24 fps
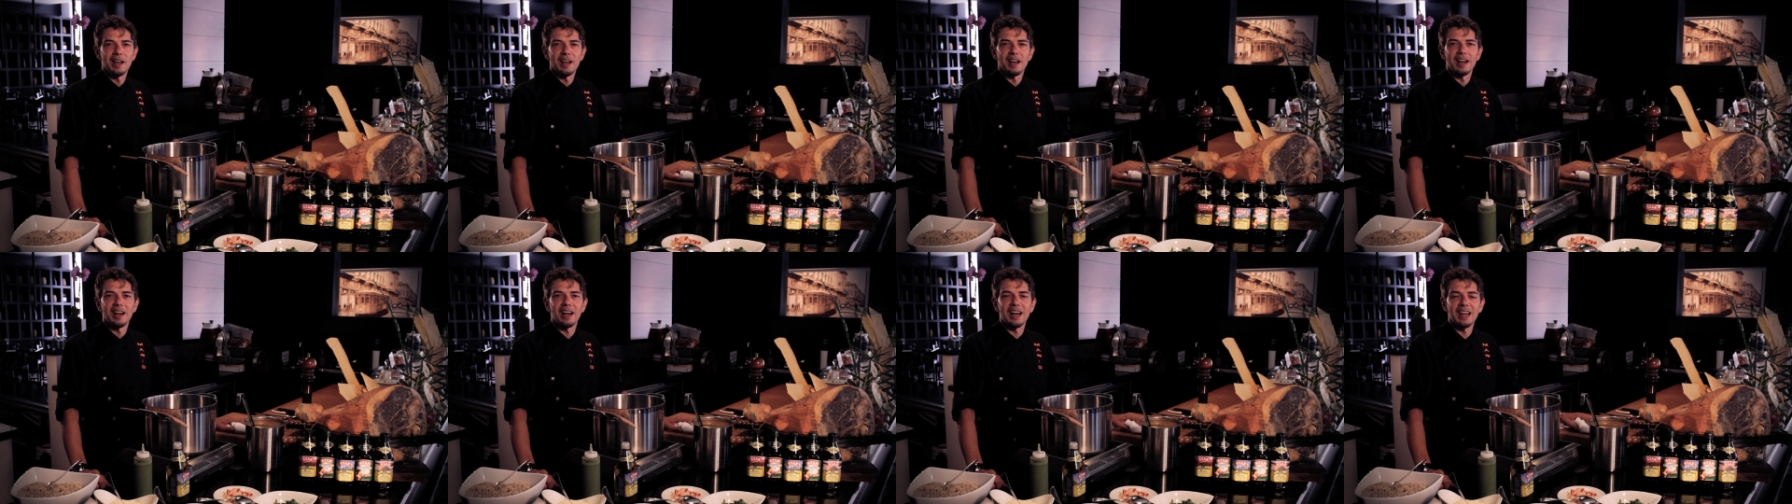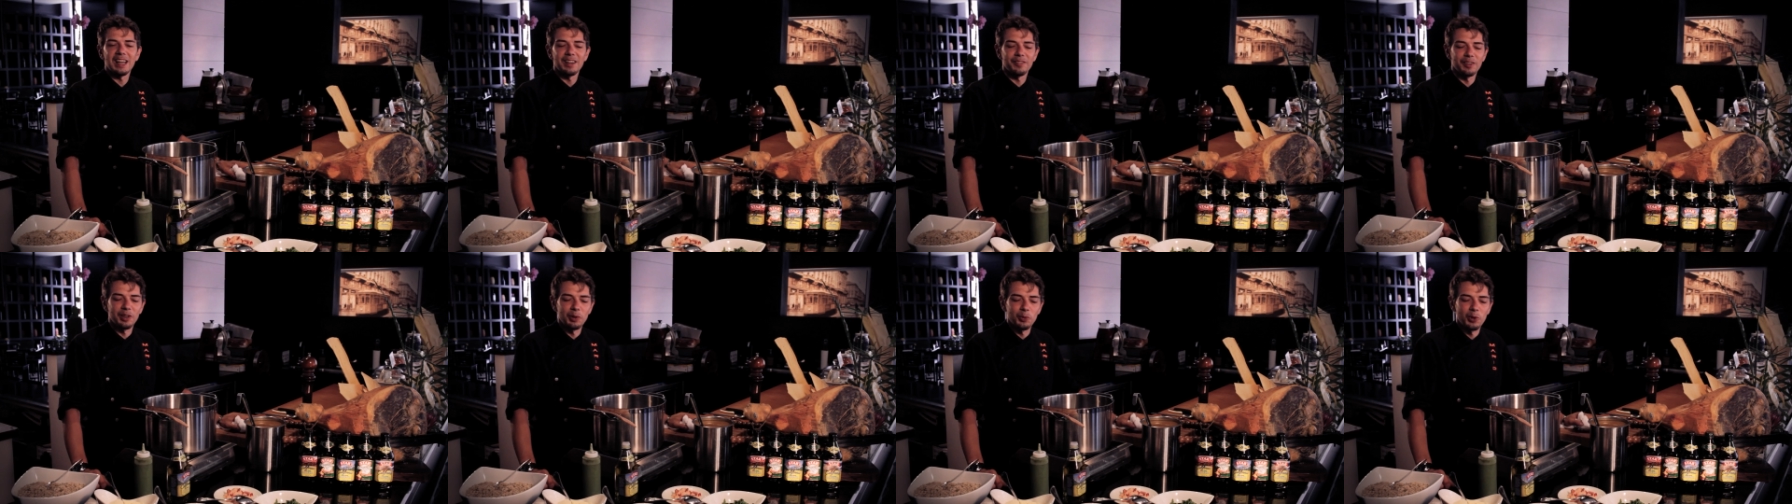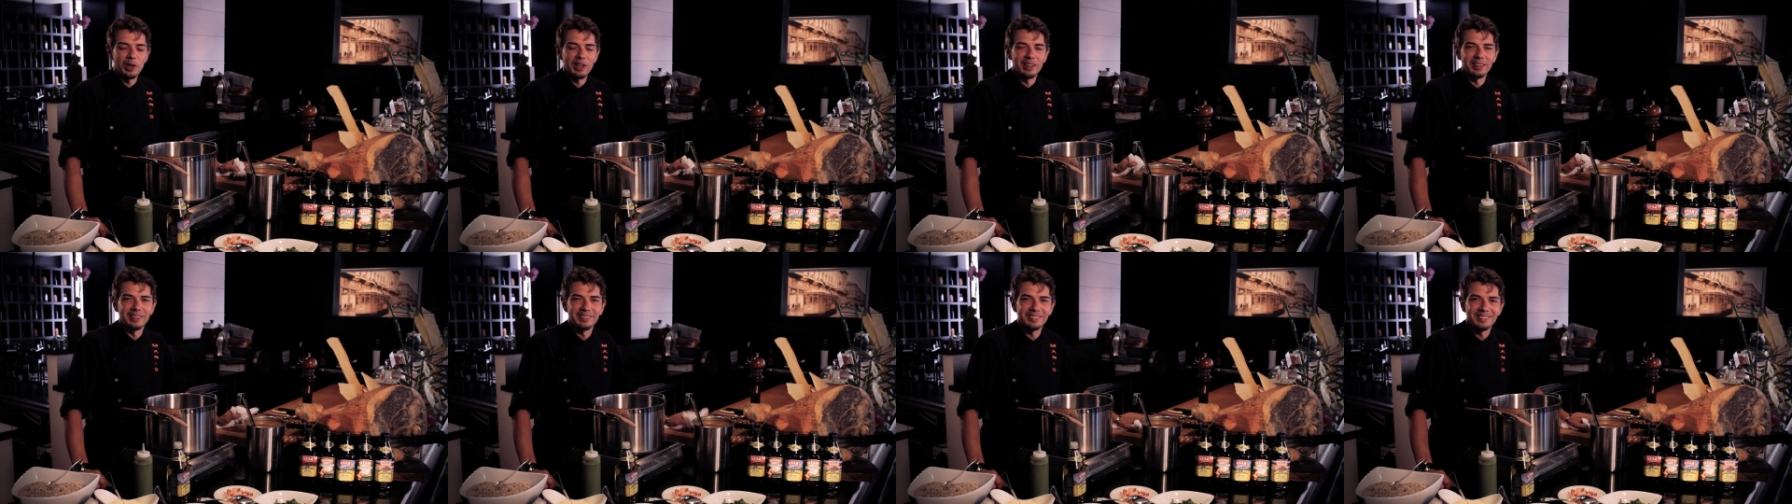Hi
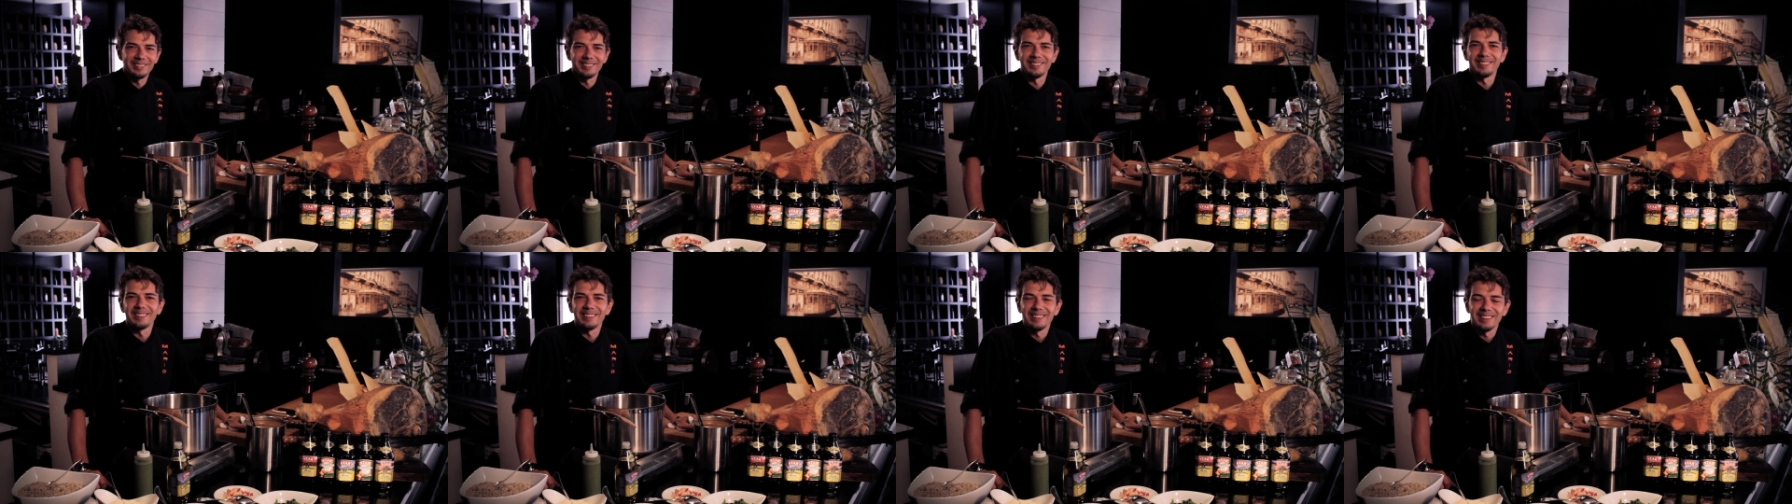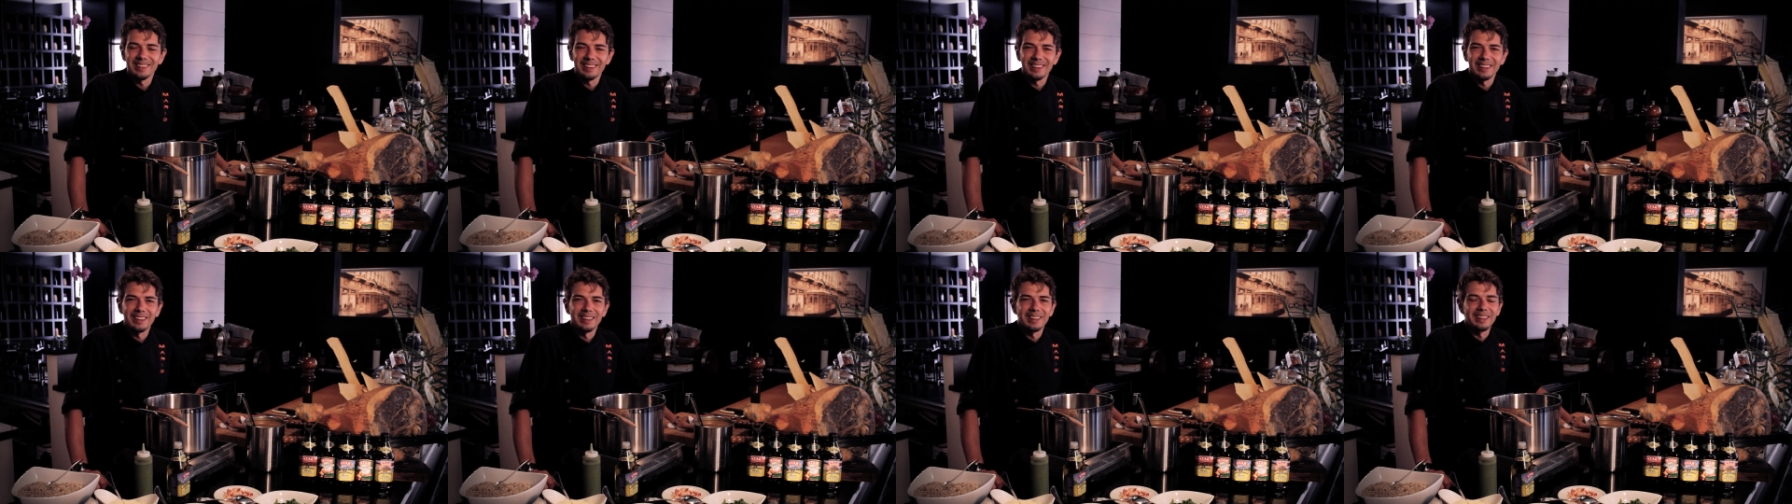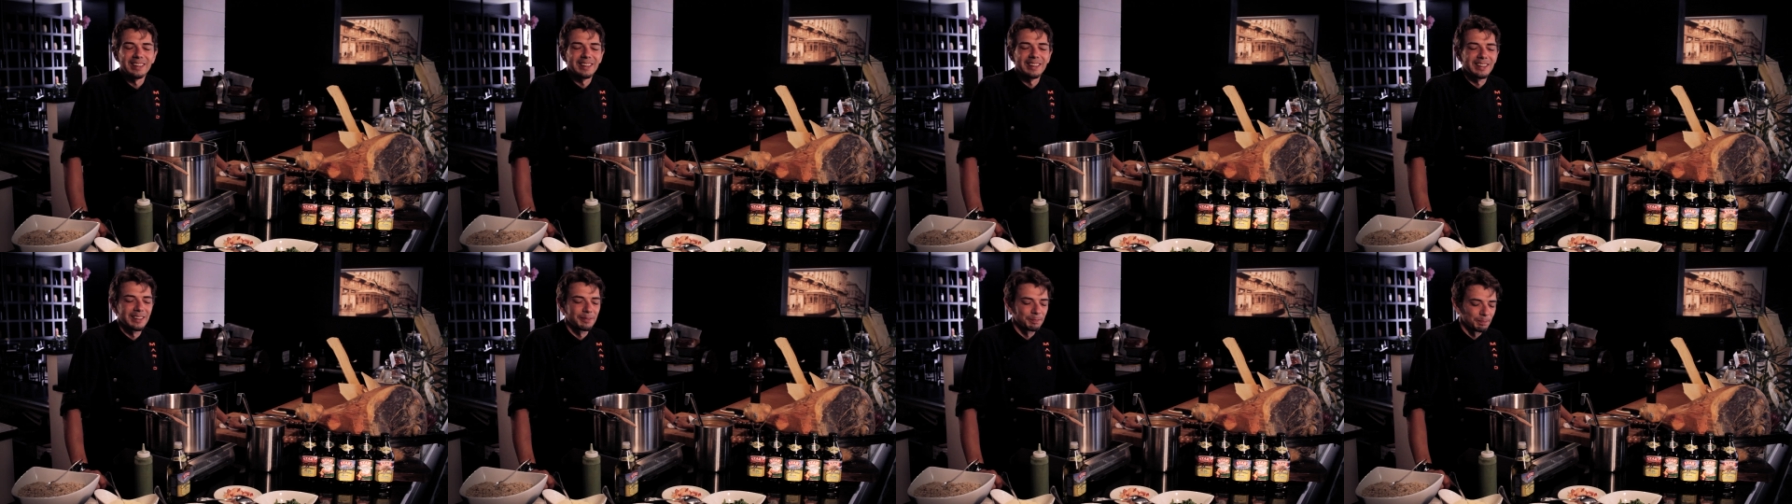everyone,
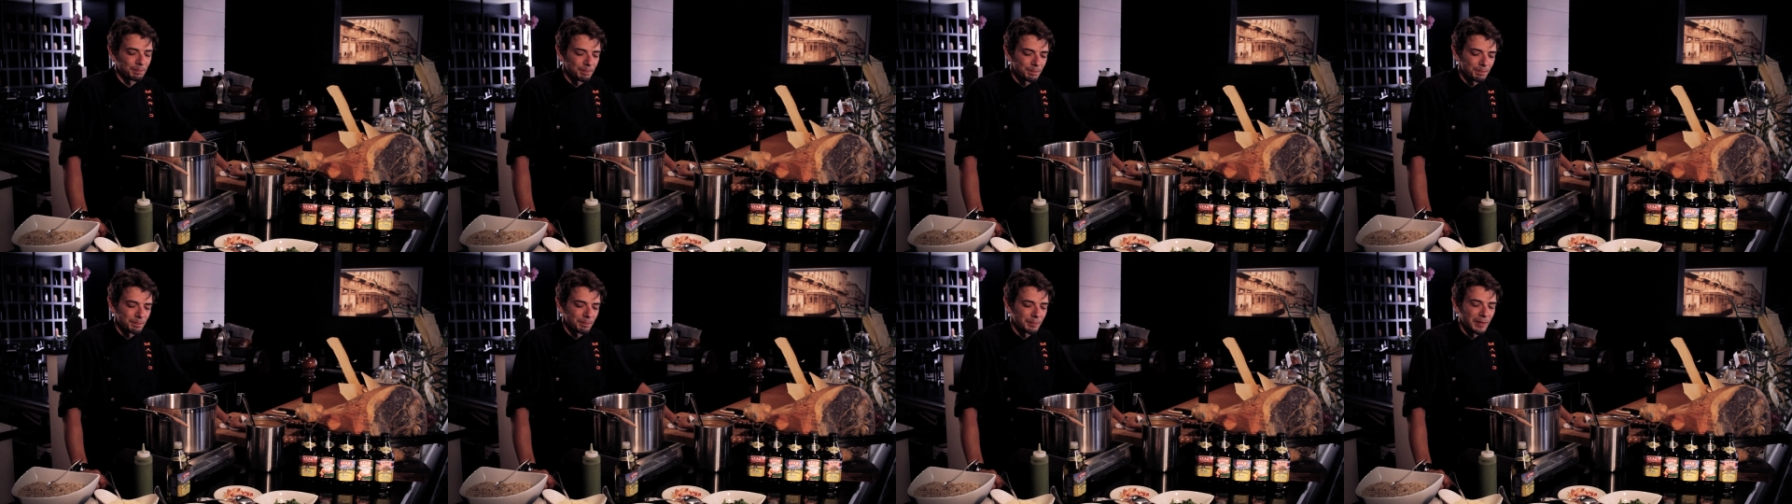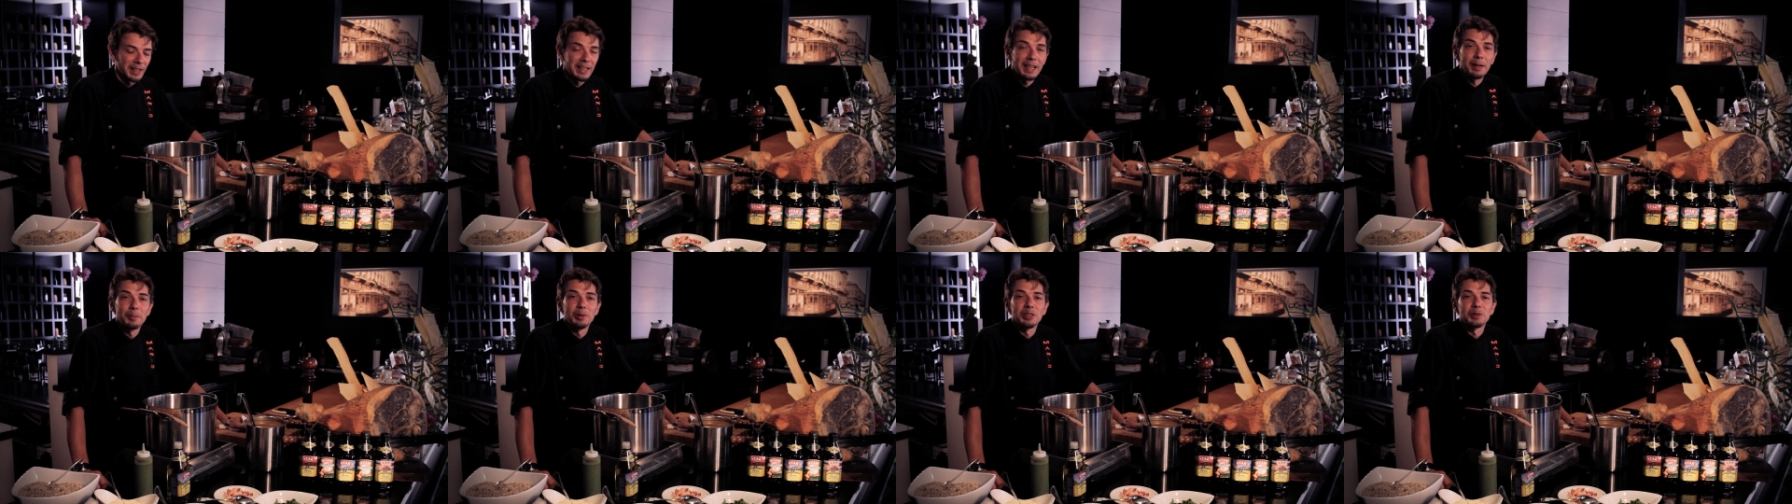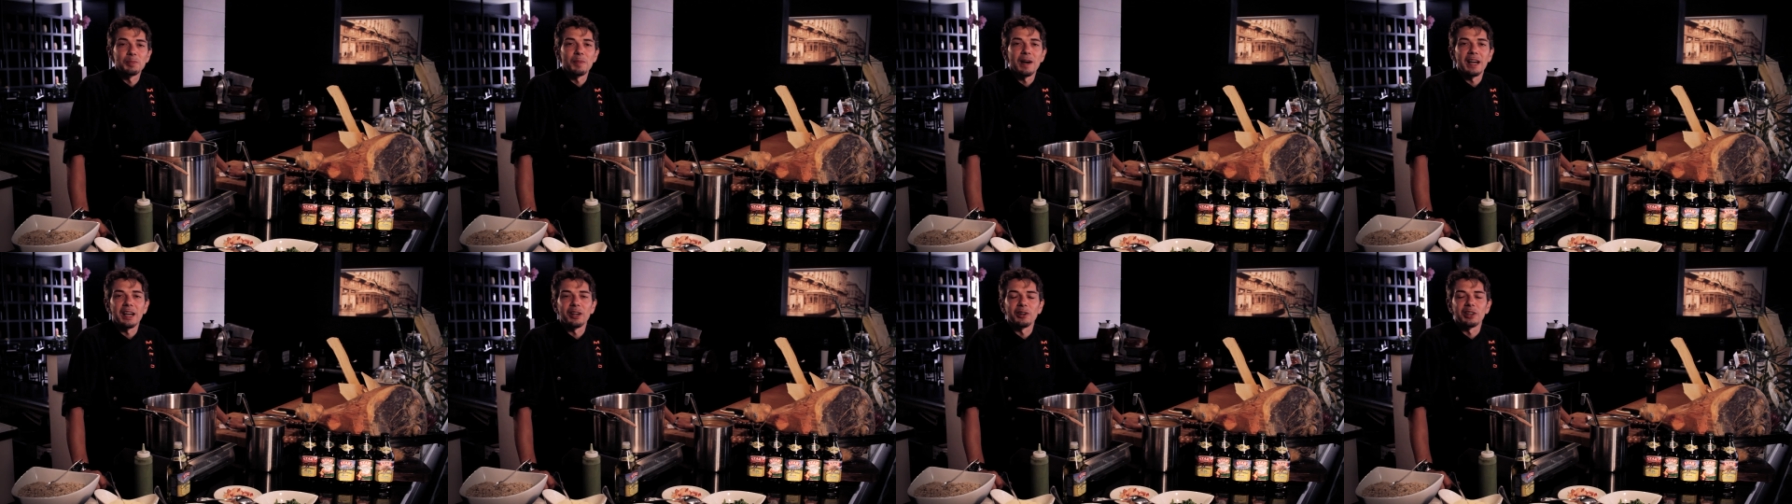my name is
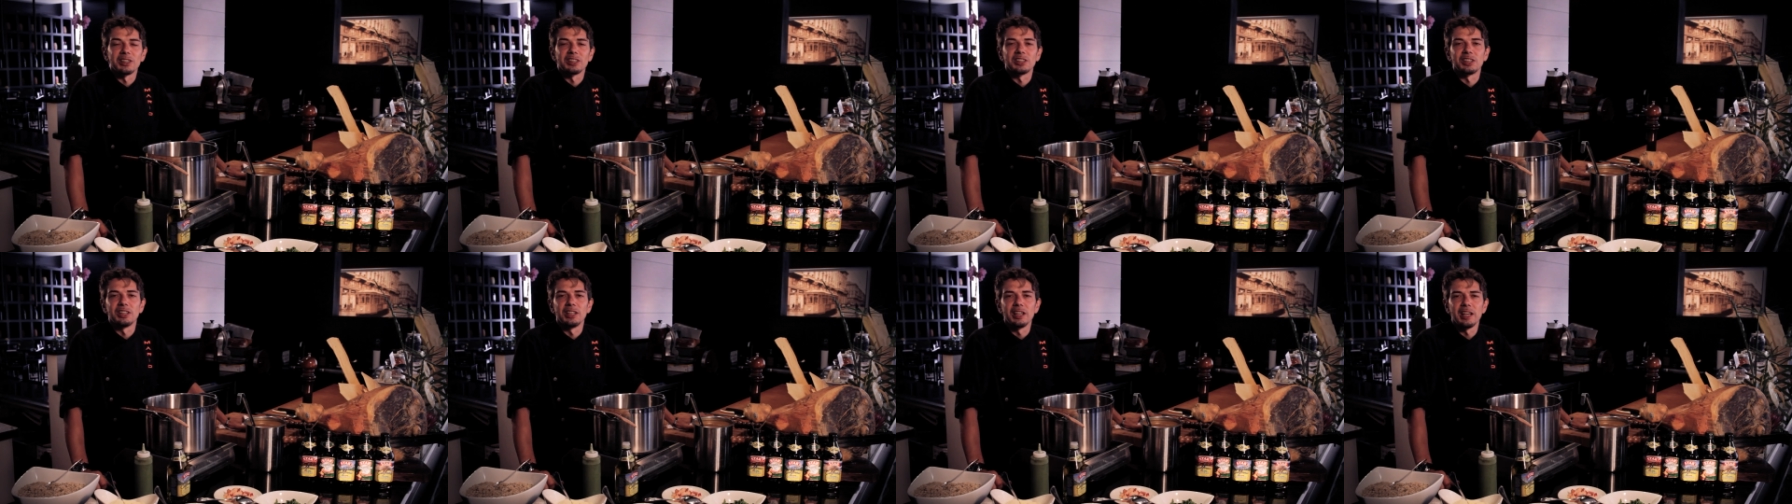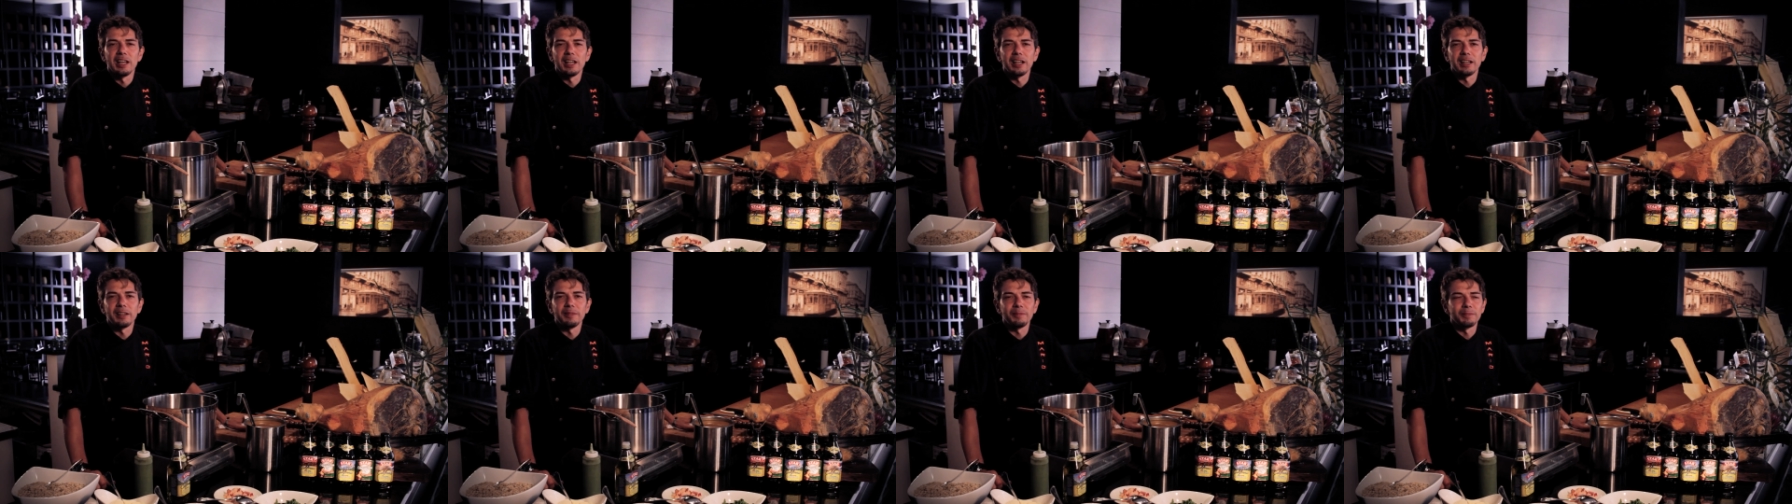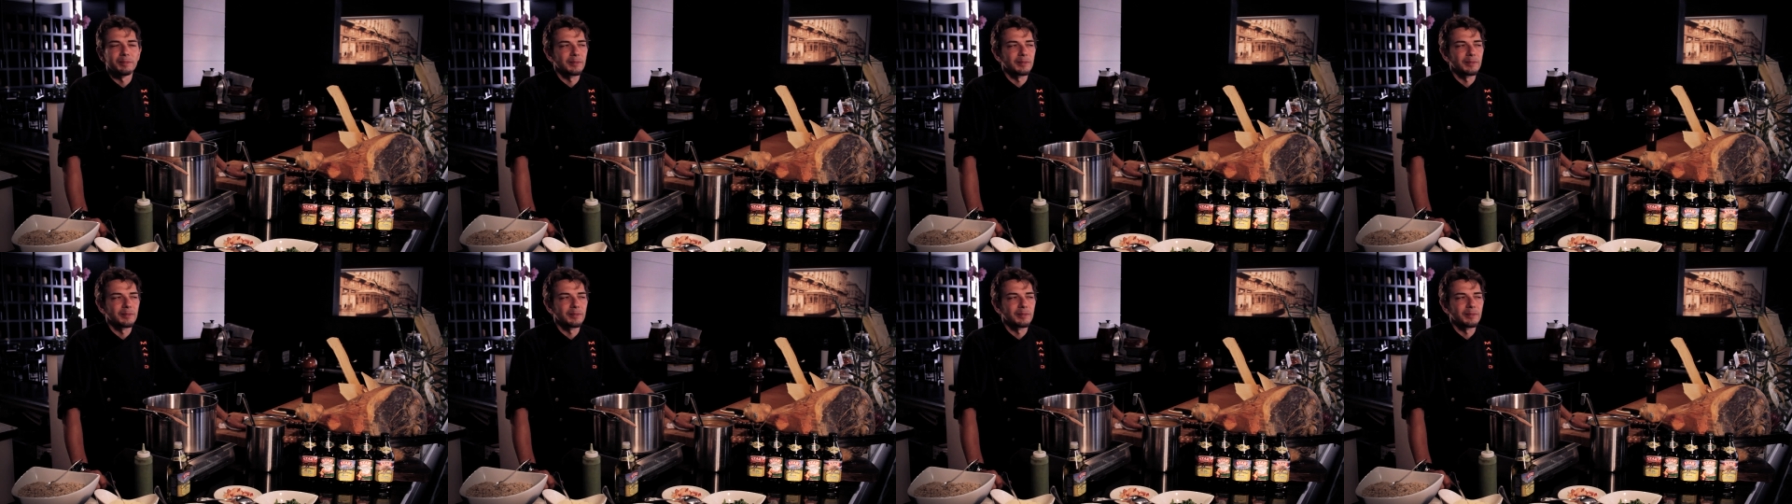Mario Cassineri.